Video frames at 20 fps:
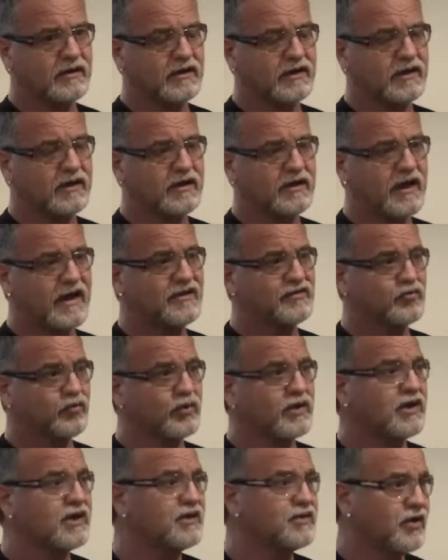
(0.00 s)
again, as
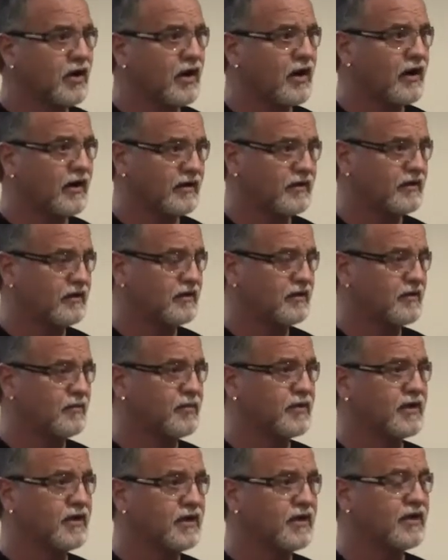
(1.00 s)
we talked in the
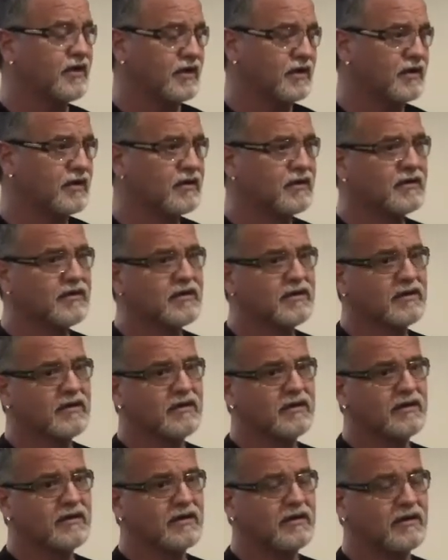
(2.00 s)
beginning,
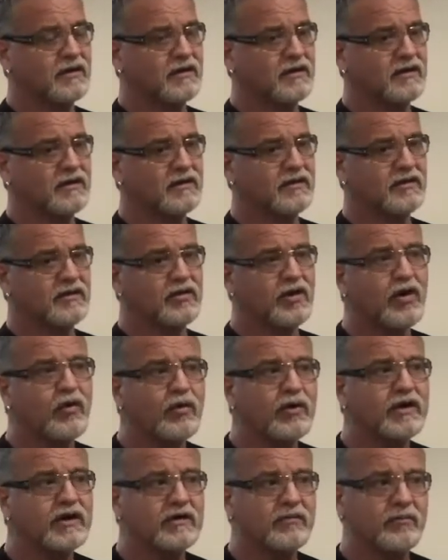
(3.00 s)
no
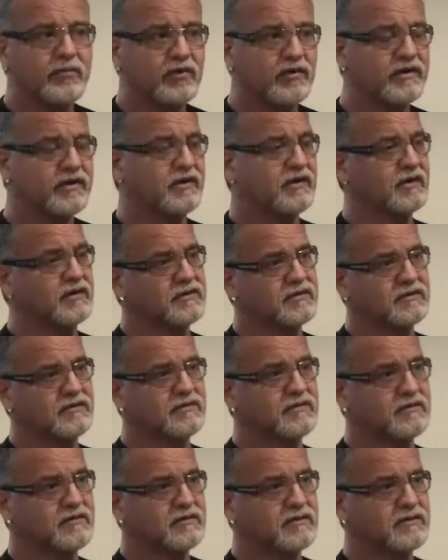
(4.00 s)
one can predict
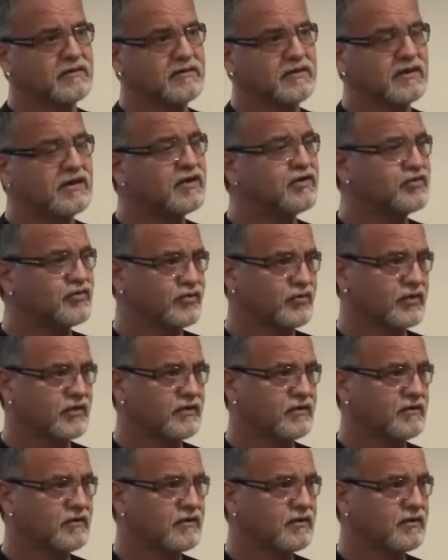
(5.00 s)
injury.